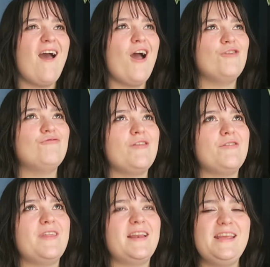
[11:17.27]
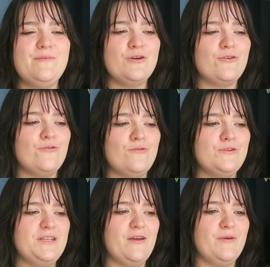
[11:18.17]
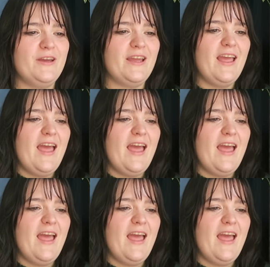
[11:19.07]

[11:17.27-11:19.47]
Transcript: rather than ebook or audiobook.